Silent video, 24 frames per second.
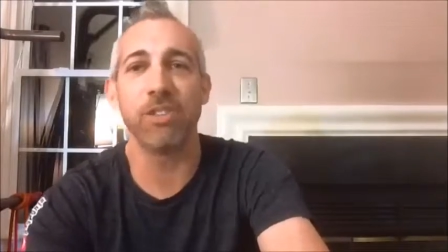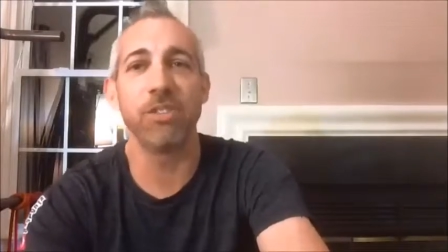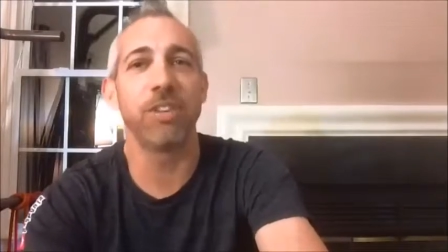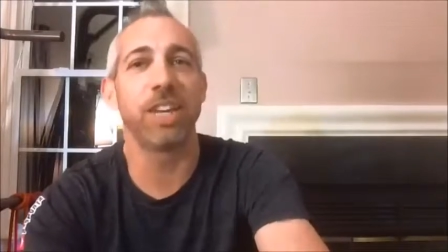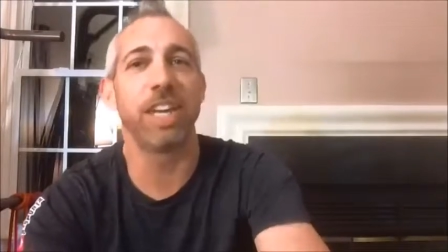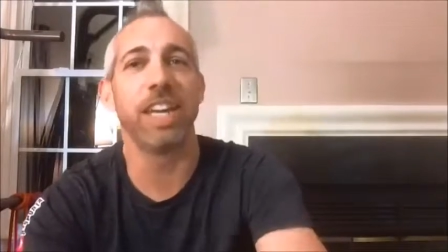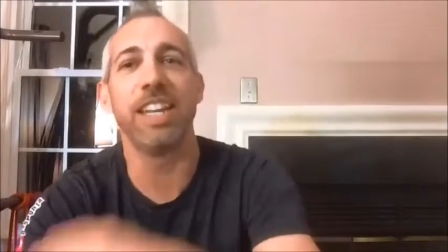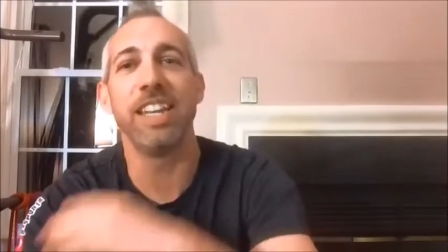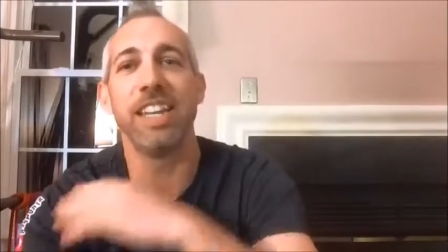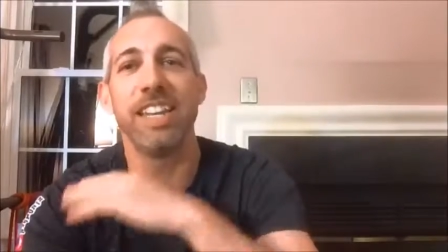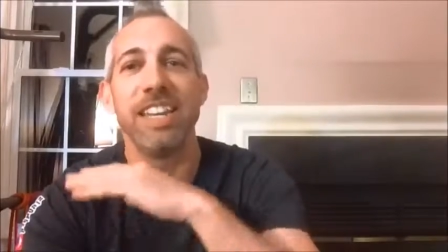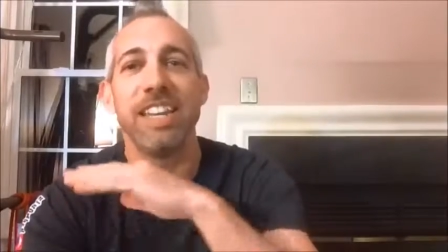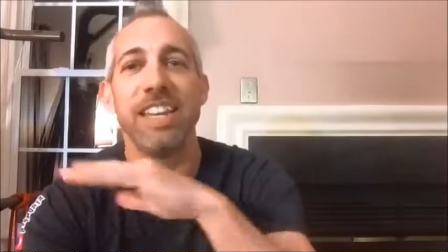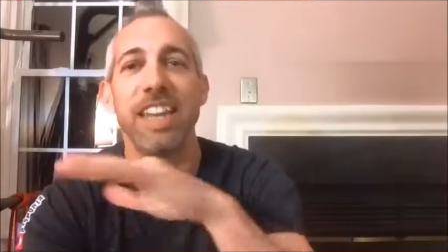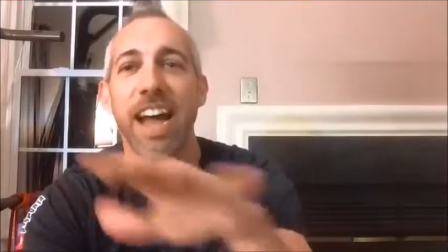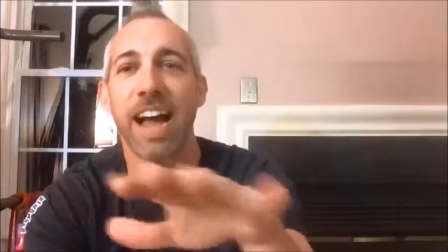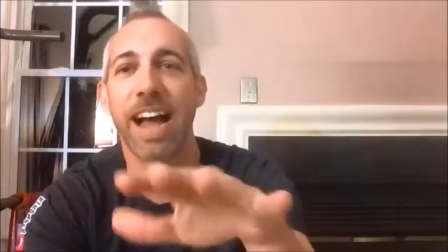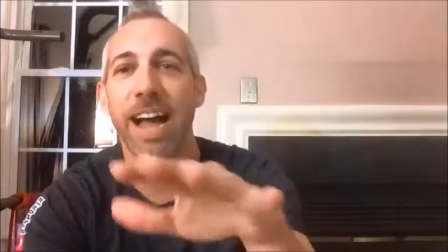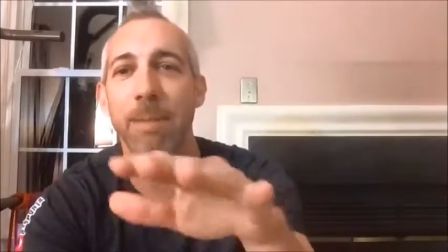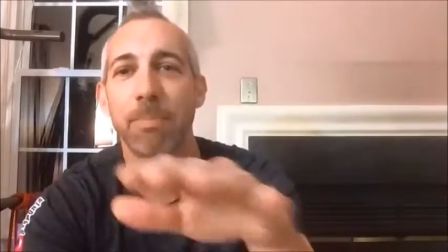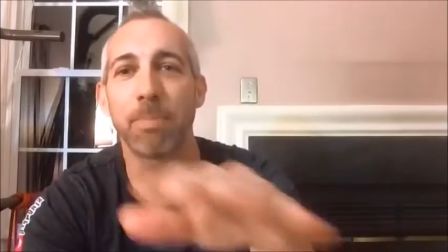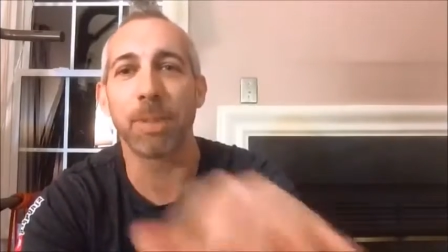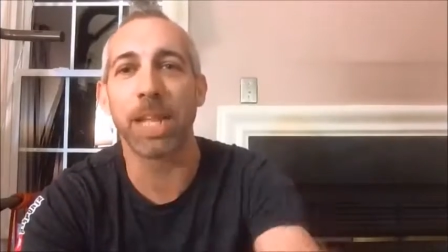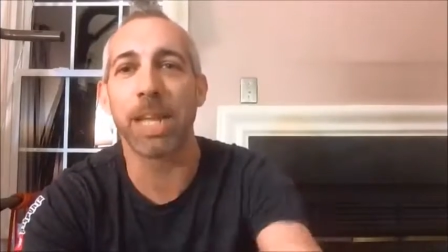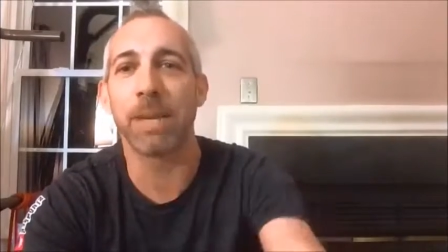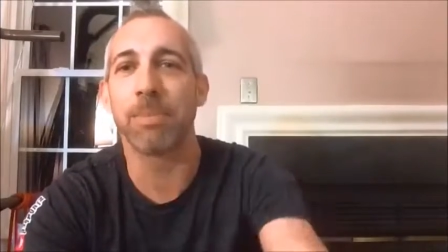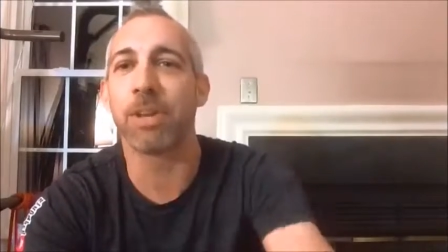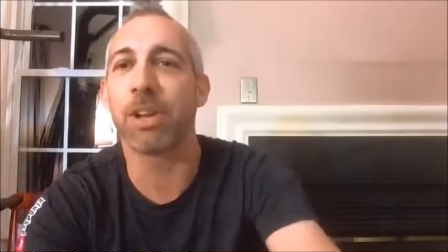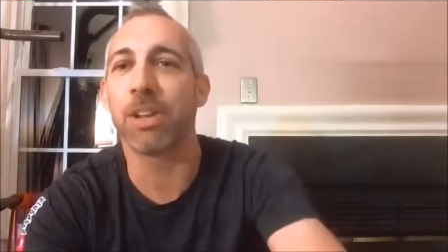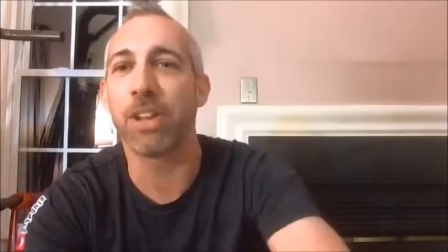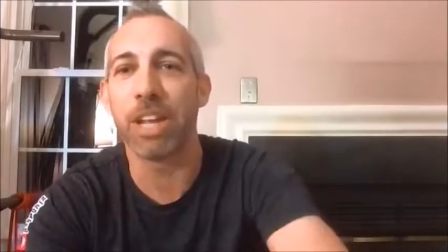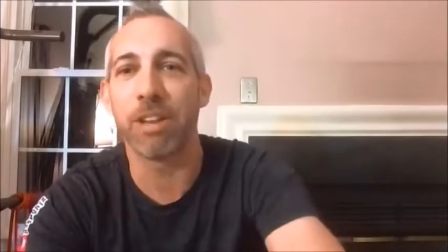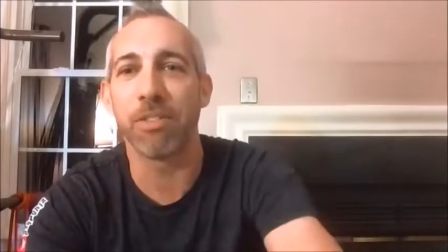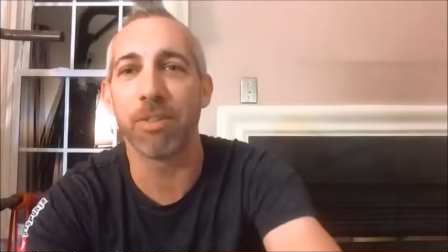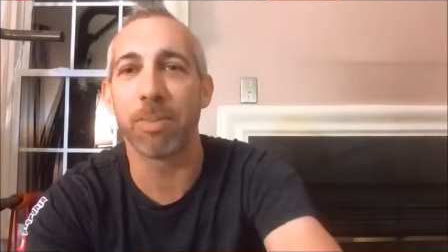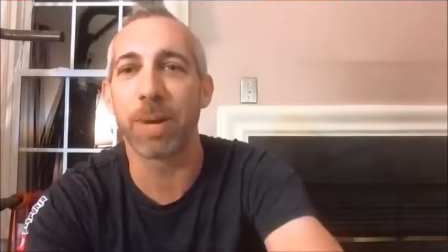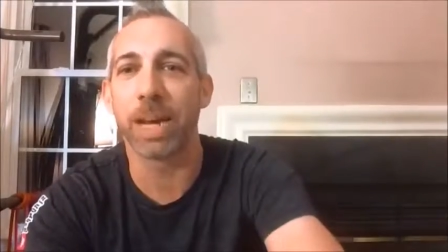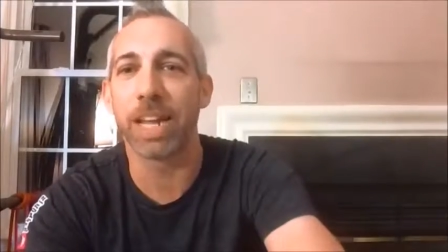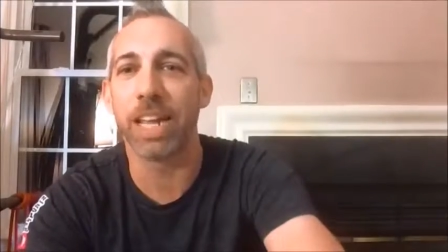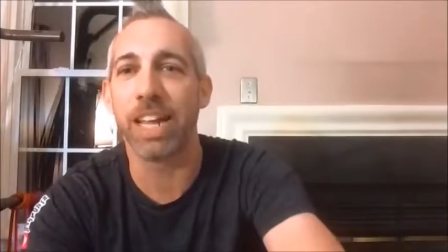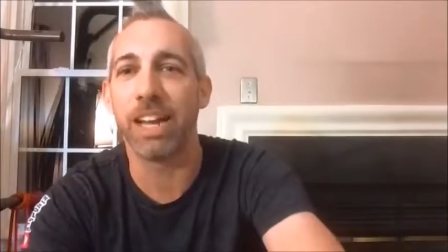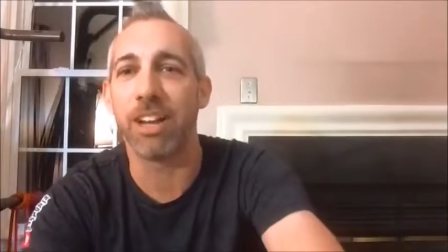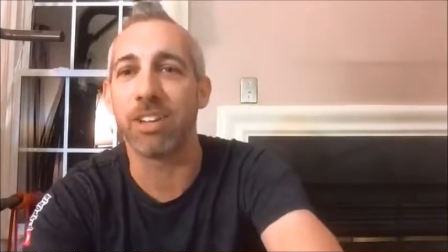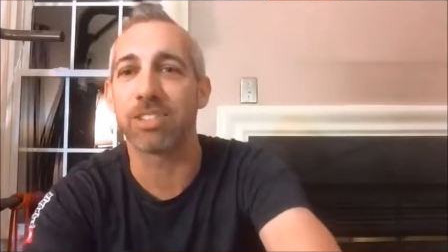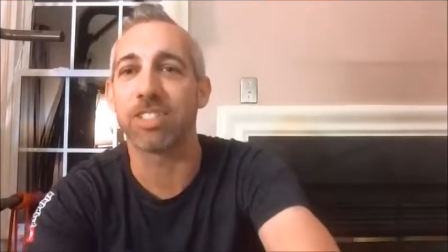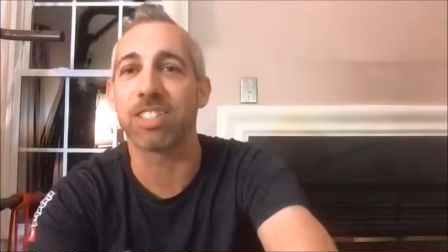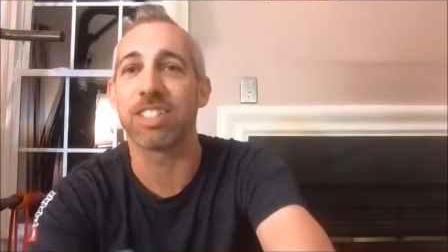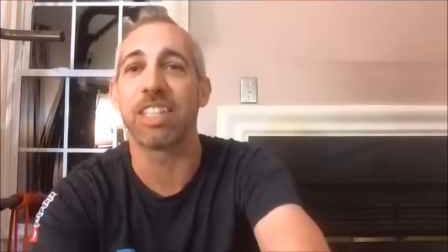you cannot blame it on everybody
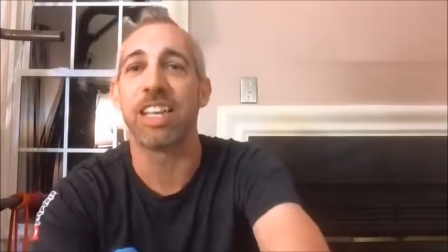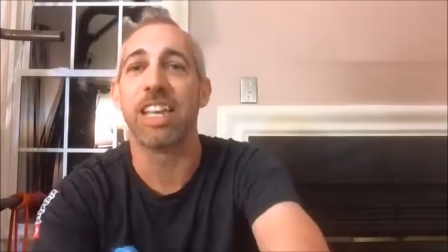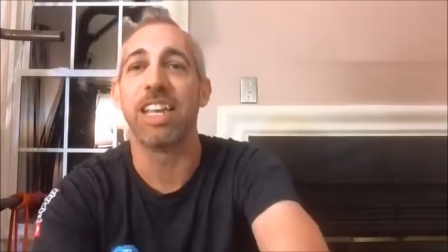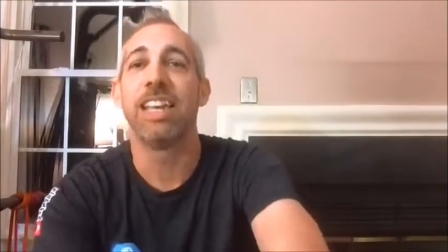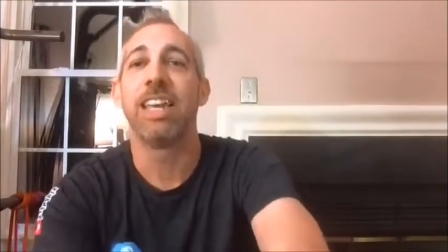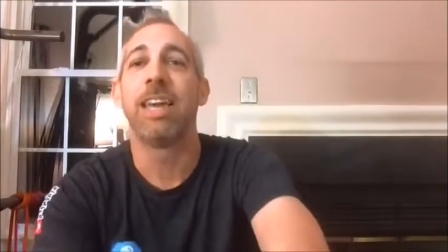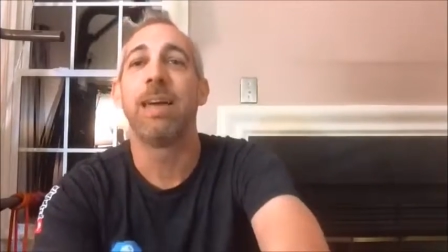else.